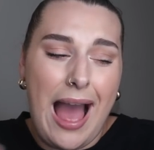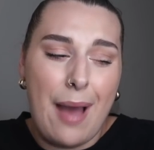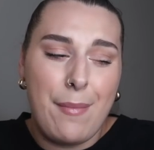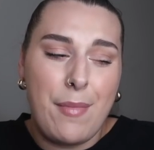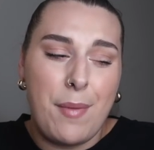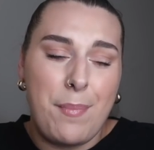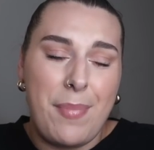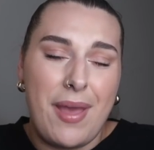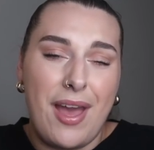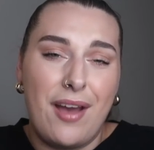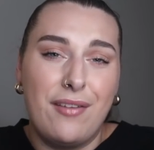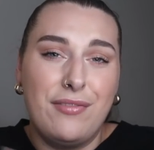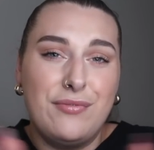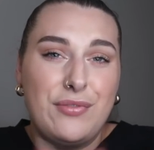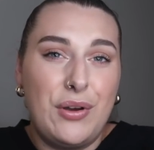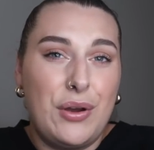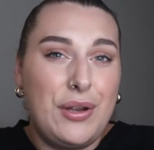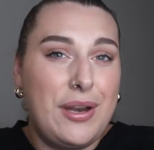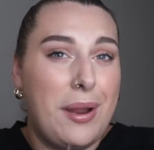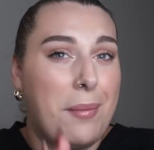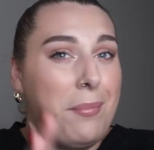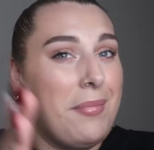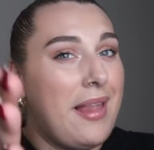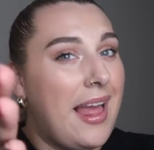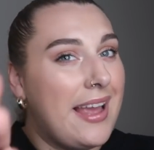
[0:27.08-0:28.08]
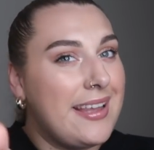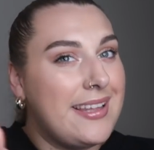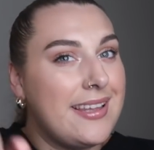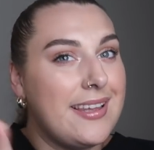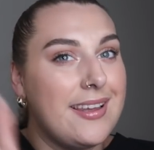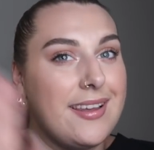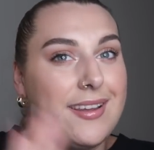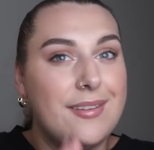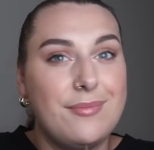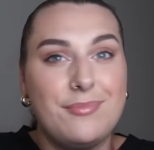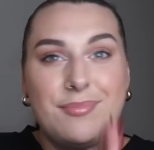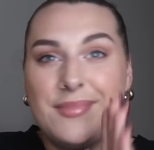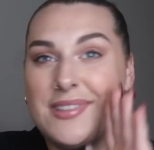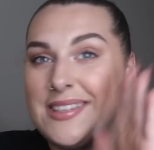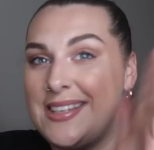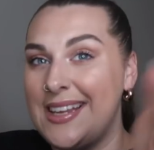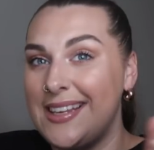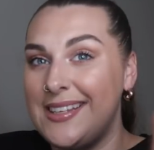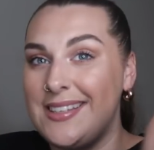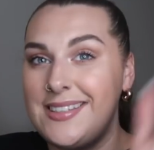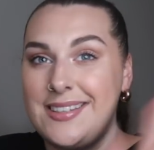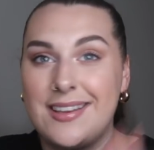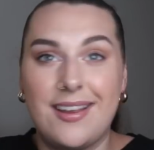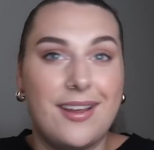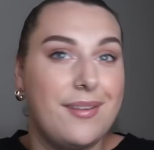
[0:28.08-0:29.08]
I'm a bit of fun. I'm like your
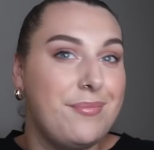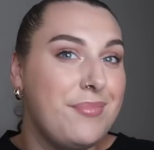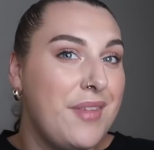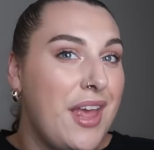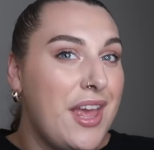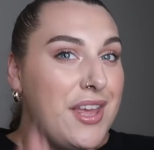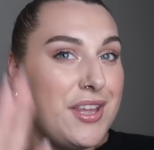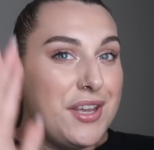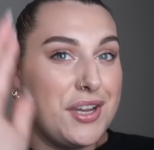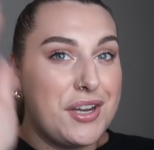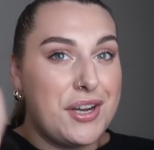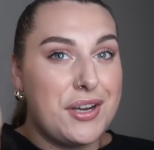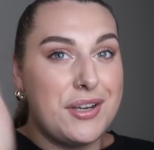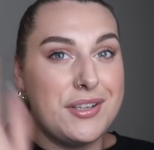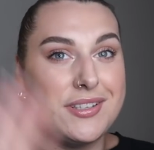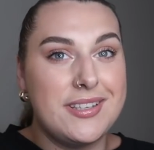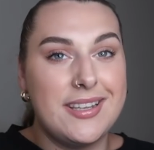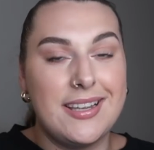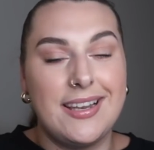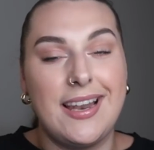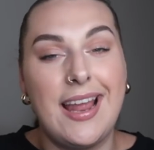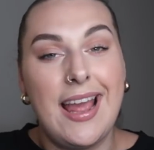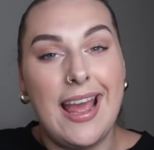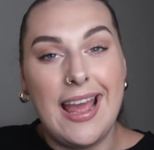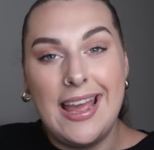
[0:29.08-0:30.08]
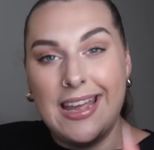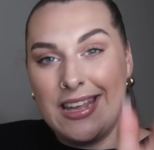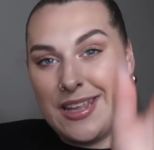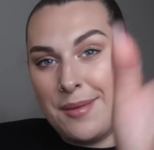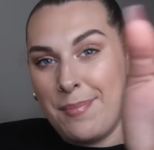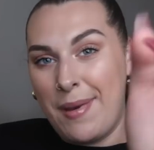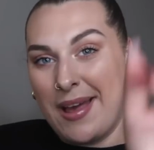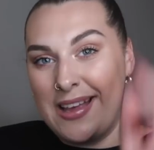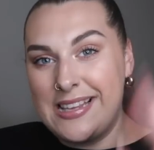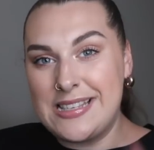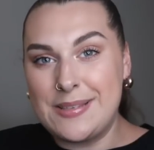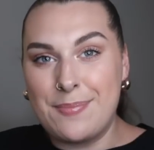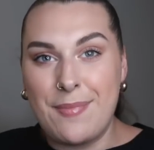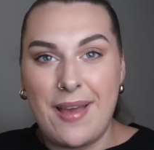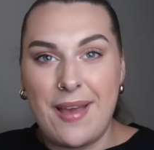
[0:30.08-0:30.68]
sister, your cousin, your best